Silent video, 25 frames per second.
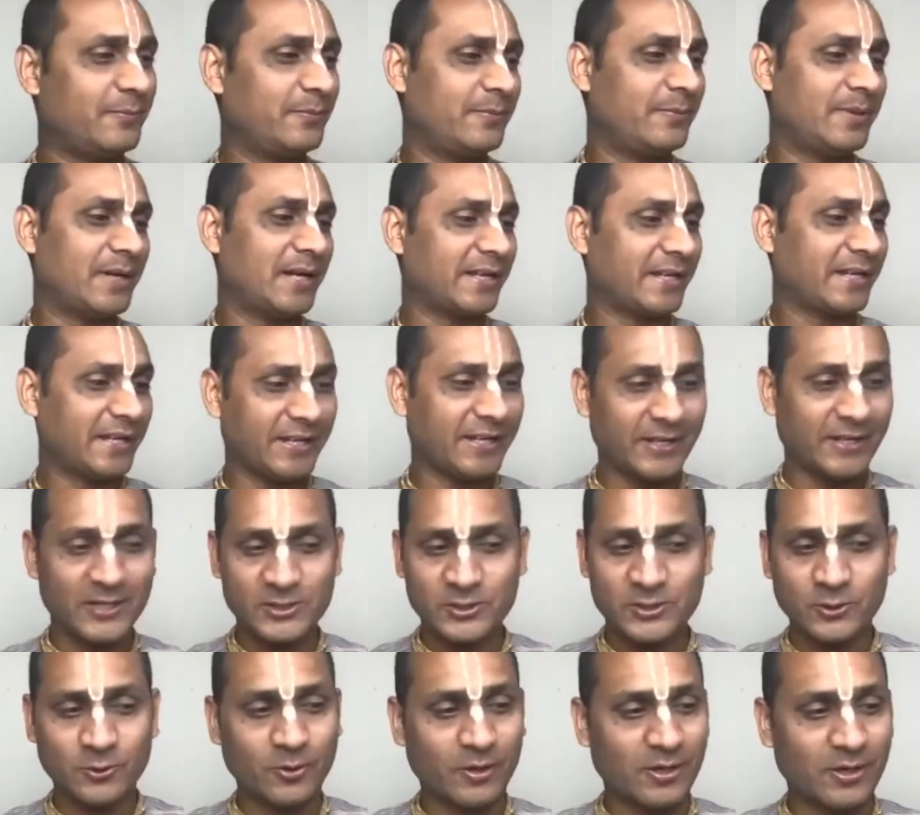Like
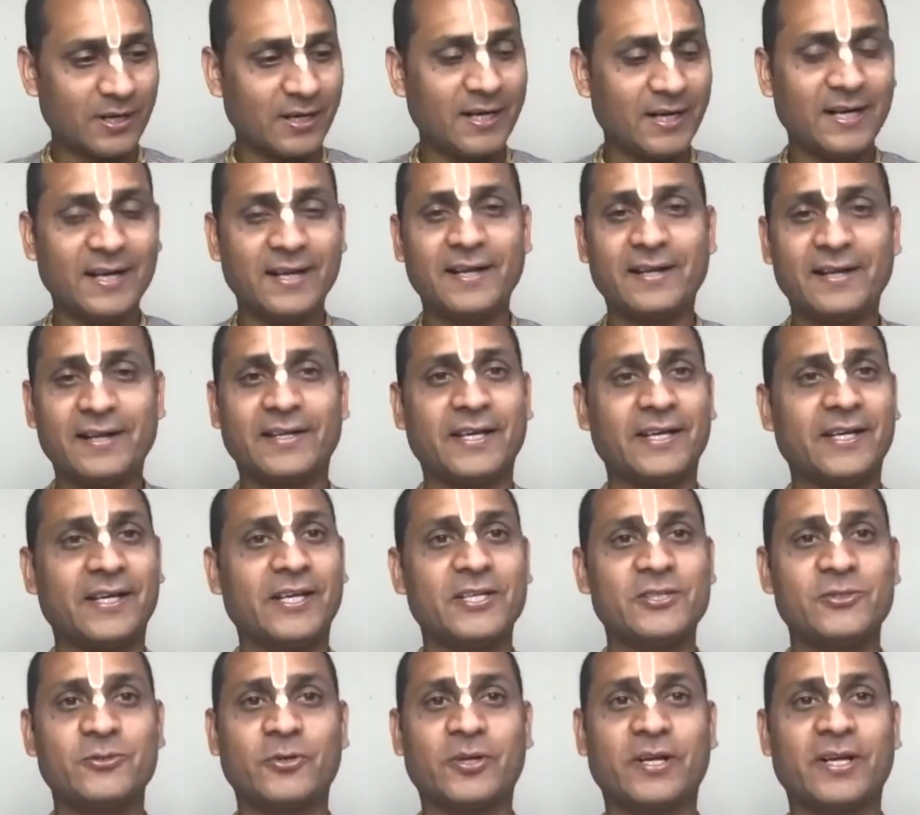engage your leg,
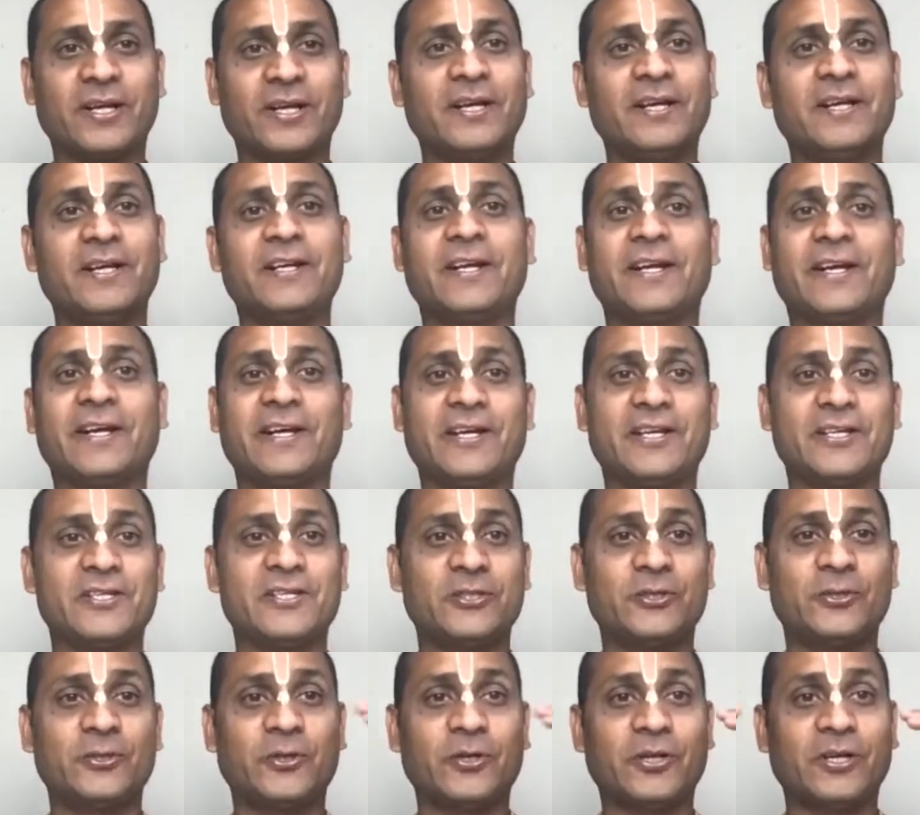engage your hand, engage
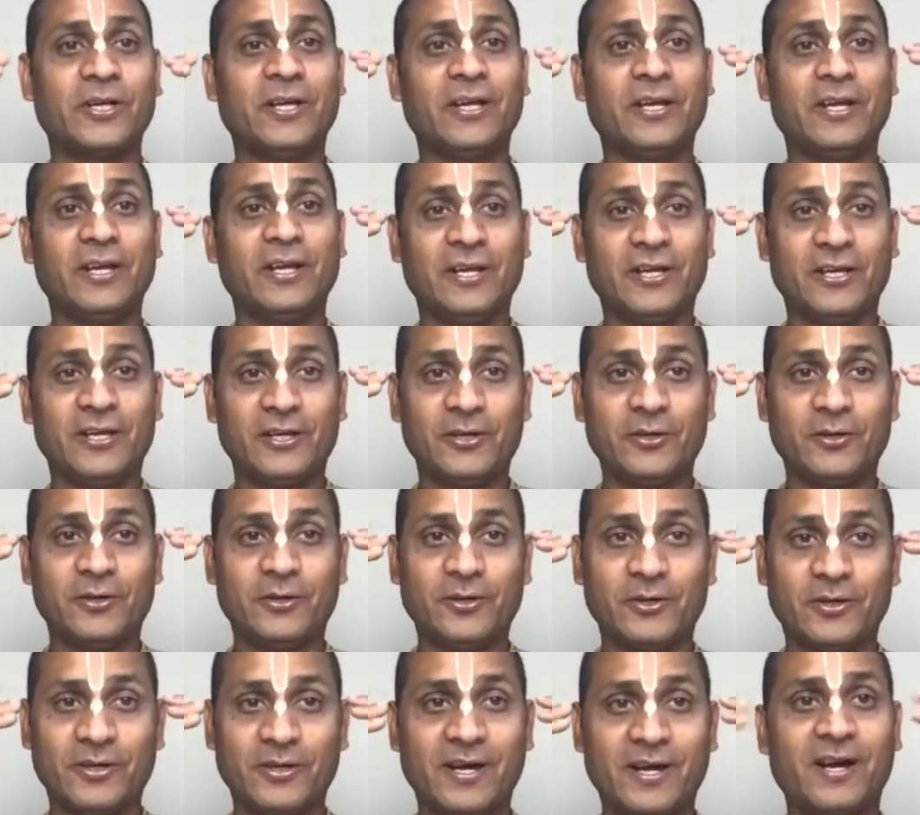your, you
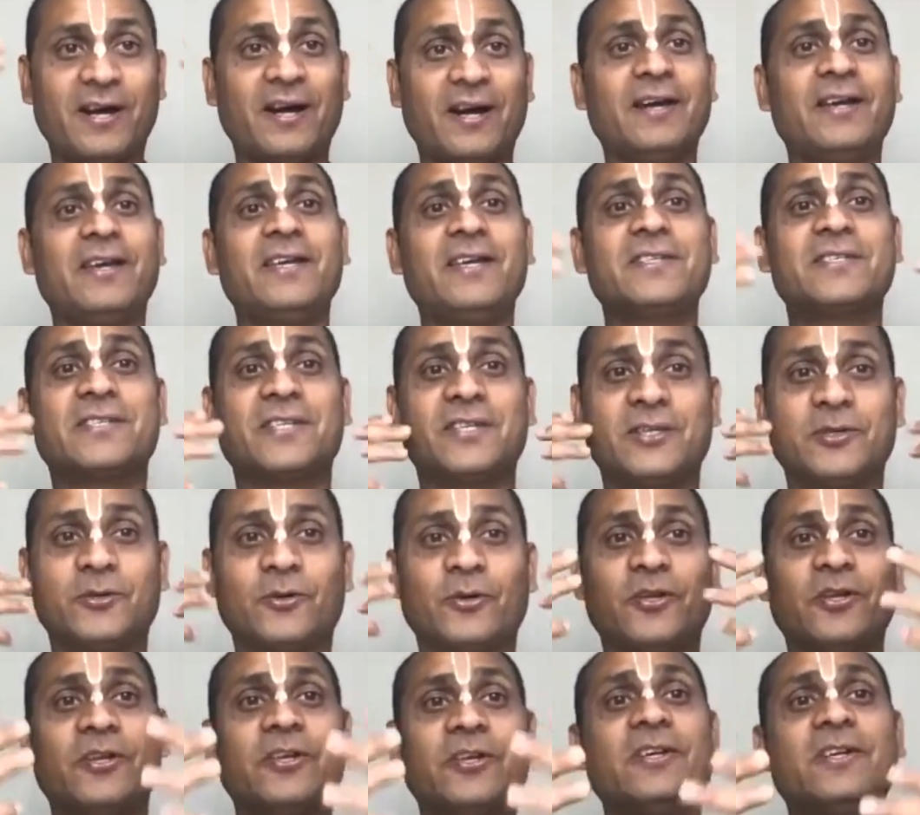know, eyes,
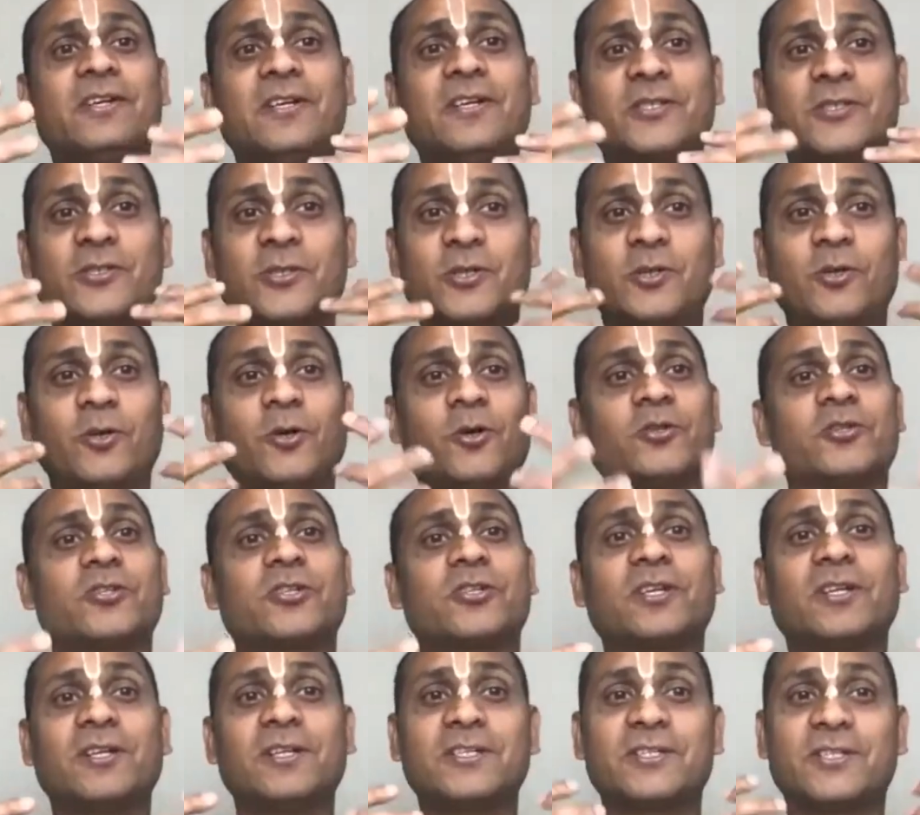your ears, your
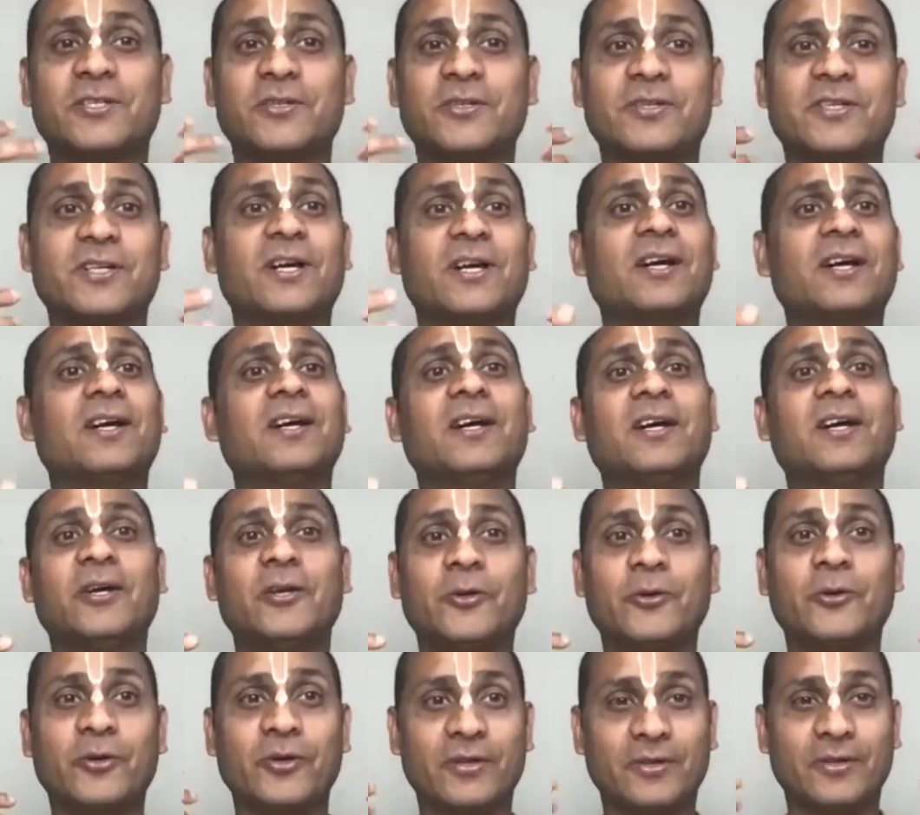nostrils, your tongue,
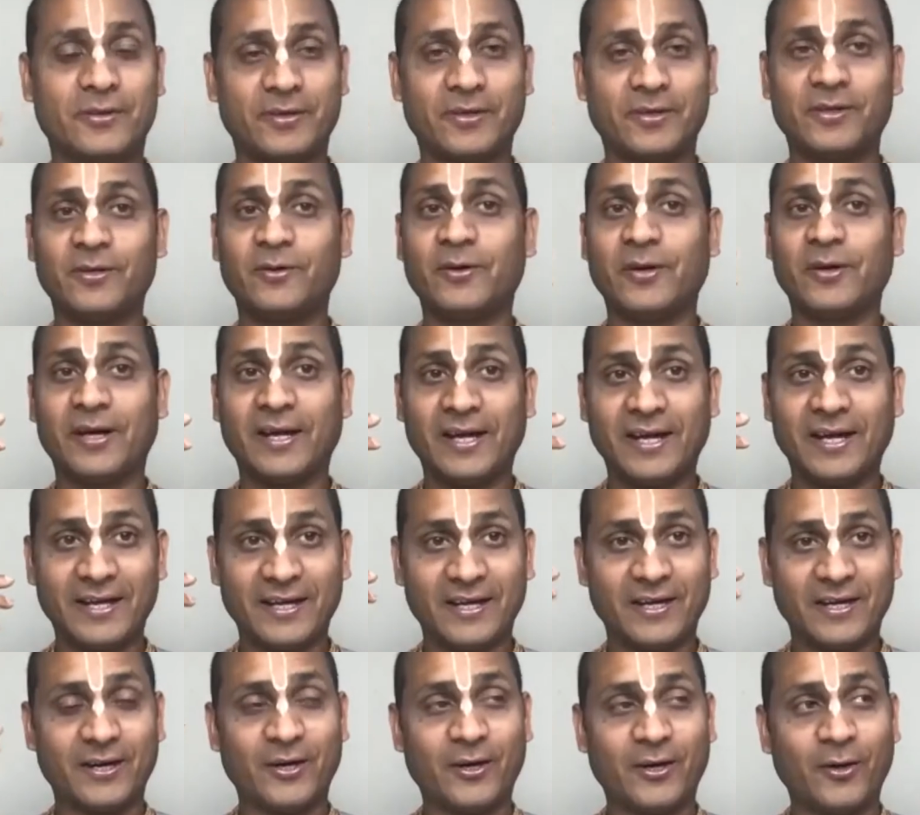your, you know,
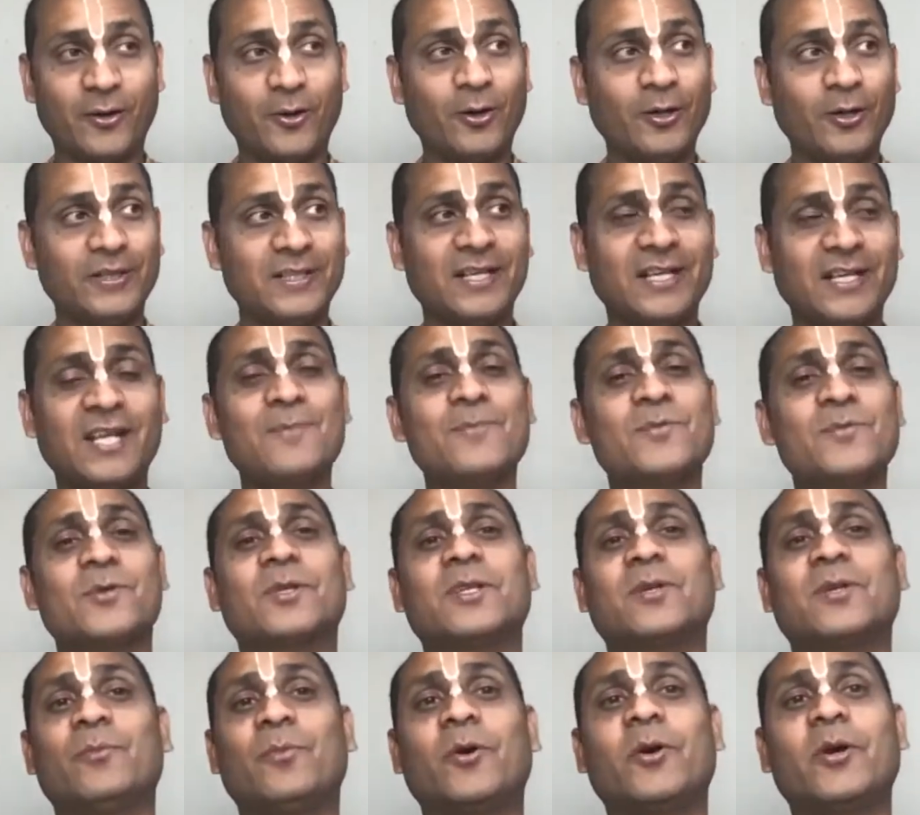all the limbs
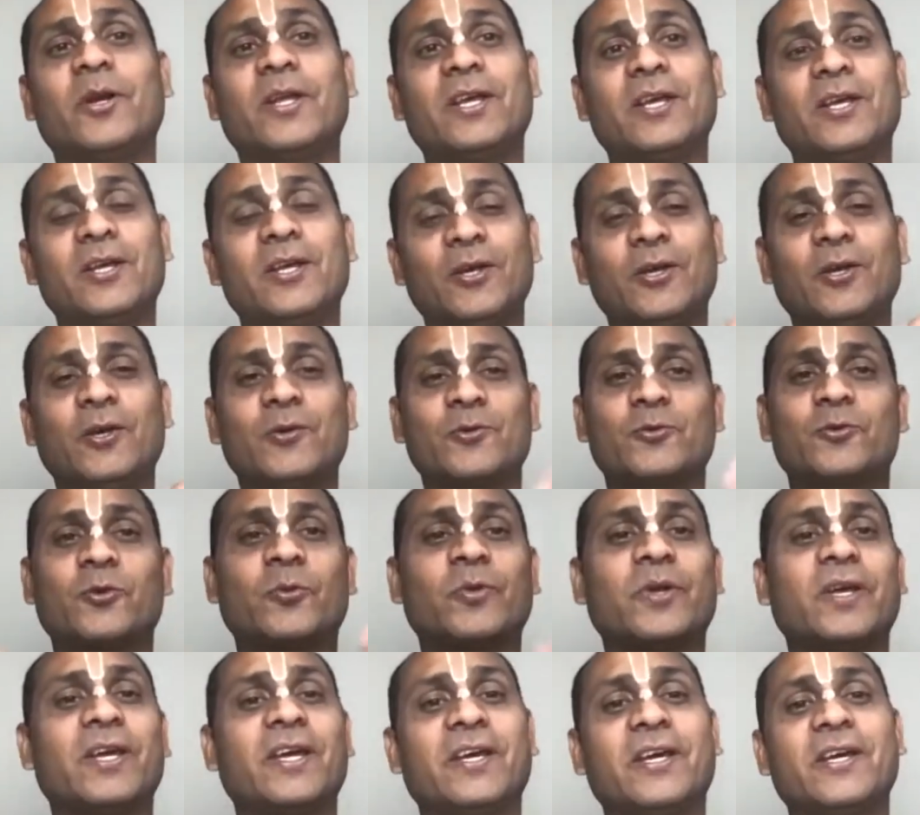of the body should
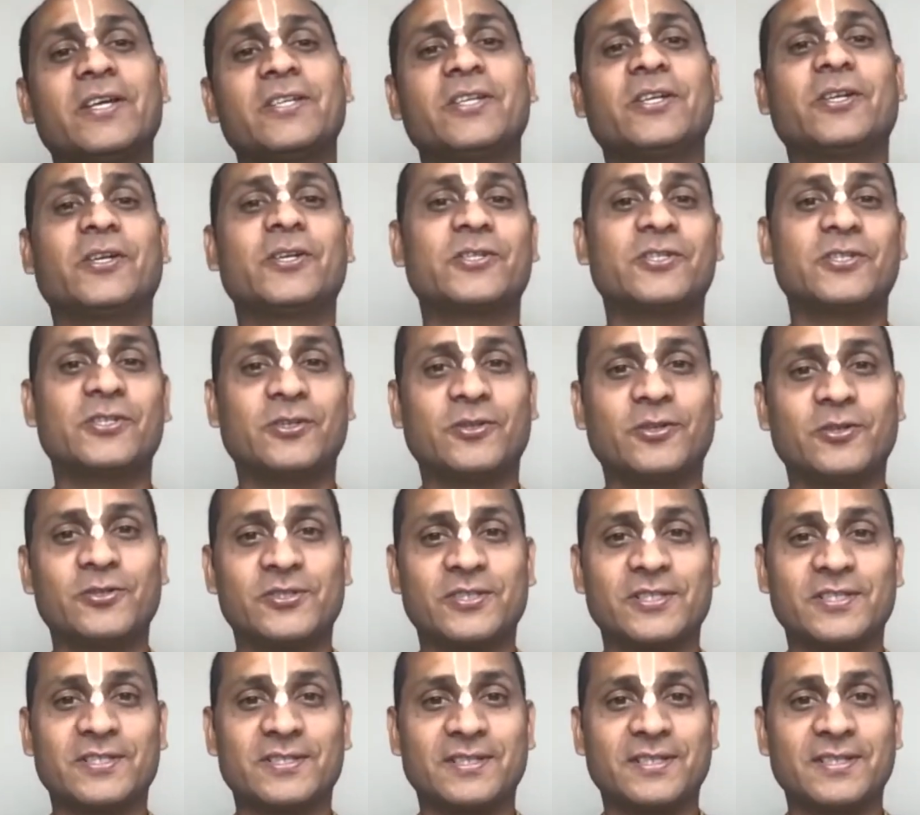be engaged in Krishna
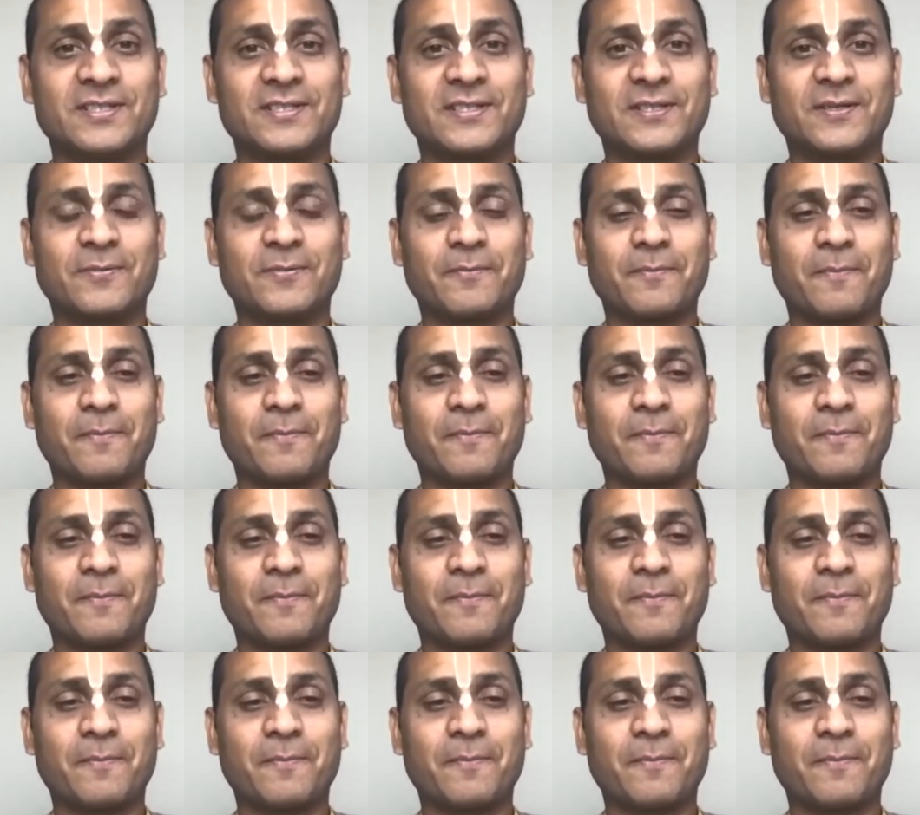consciousness.